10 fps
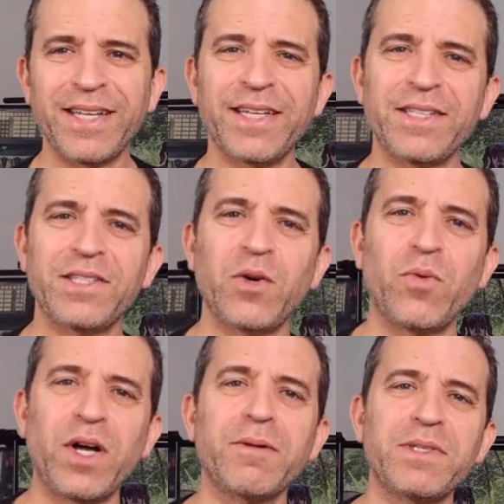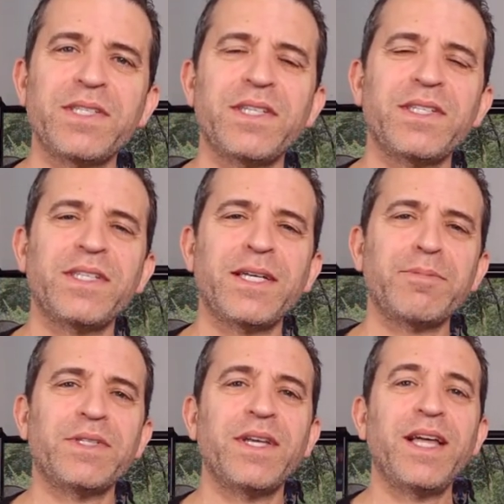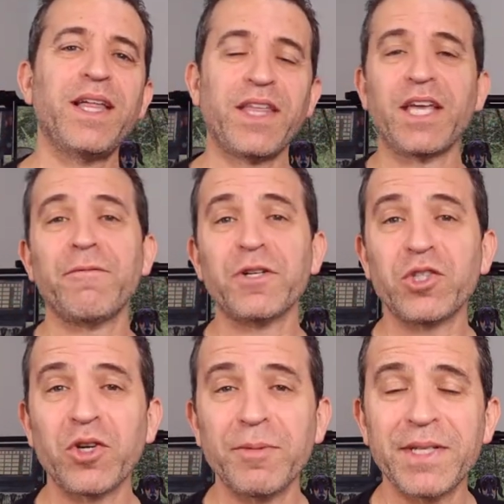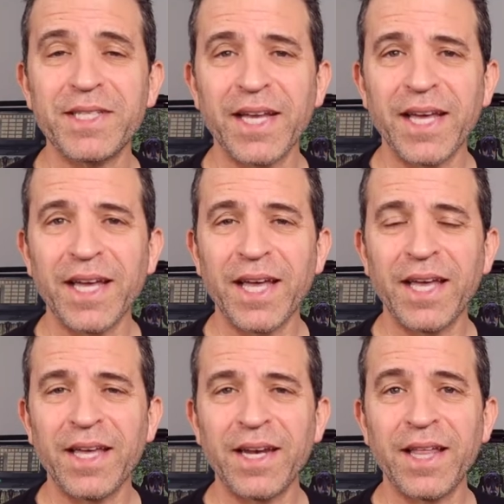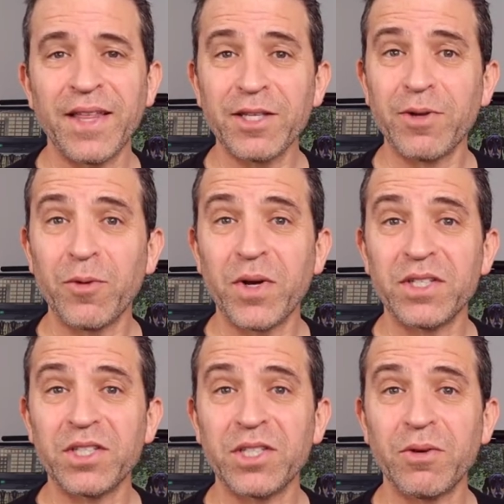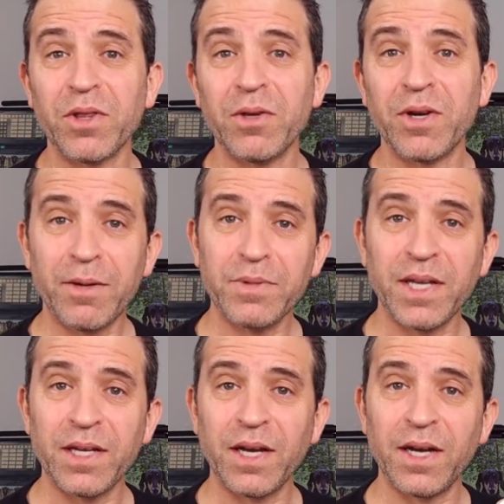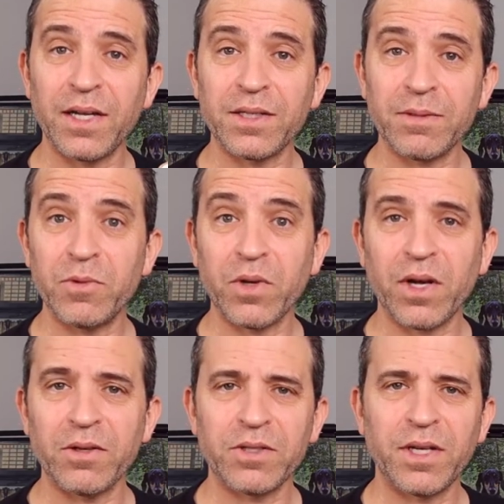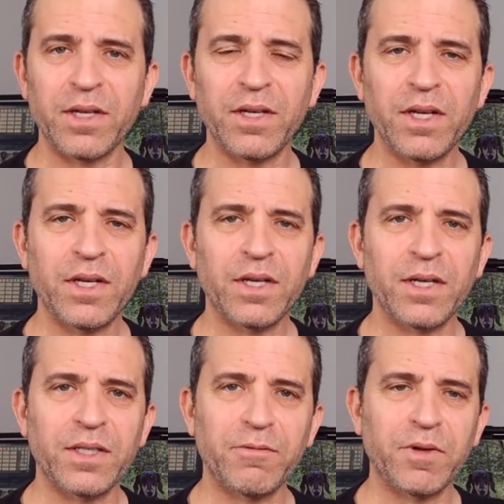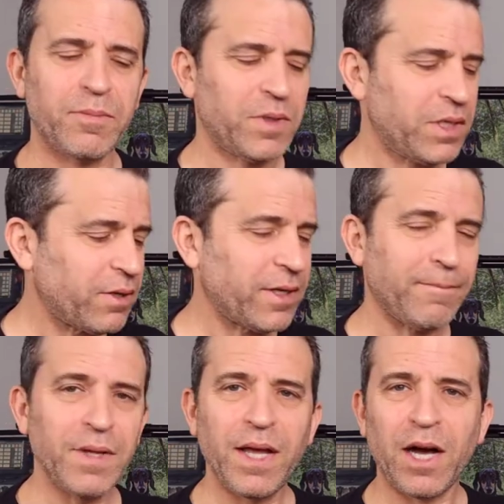And so welcome to Sid's Tips. Thank you for joining me today, and that's what I wanted to share with you an update on some new colors and a different material.